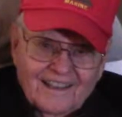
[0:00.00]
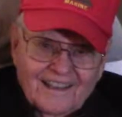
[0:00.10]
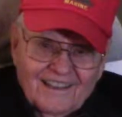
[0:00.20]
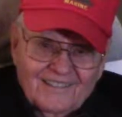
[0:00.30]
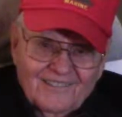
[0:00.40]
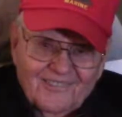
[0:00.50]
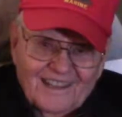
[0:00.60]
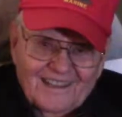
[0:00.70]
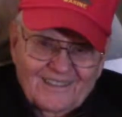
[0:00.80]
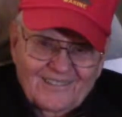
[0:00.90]
And so we
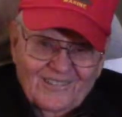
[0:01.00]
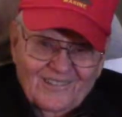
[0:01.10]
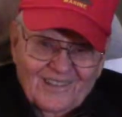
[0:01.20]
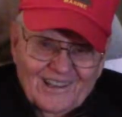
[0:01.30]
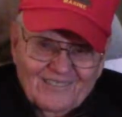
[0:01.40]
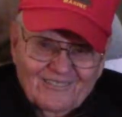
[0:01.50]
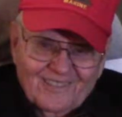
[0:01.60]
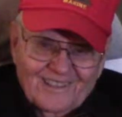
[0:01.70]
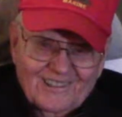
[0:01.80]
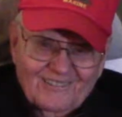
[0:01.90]
had to do all that
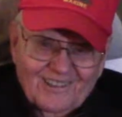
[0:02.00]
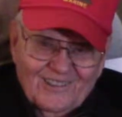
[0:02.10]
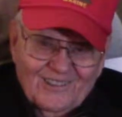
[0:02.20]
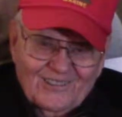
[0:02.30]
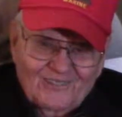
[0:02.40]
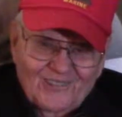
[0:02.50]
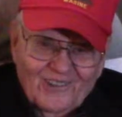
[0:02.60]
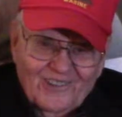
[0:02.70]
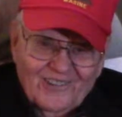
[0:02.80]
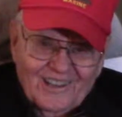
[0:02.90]
with each one of those
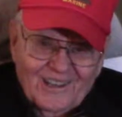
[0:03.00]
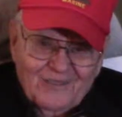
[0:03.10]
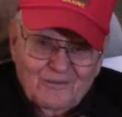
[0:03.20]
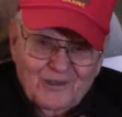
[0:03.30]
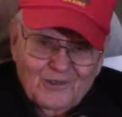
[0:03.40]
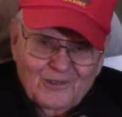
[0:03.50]
400 head of mules.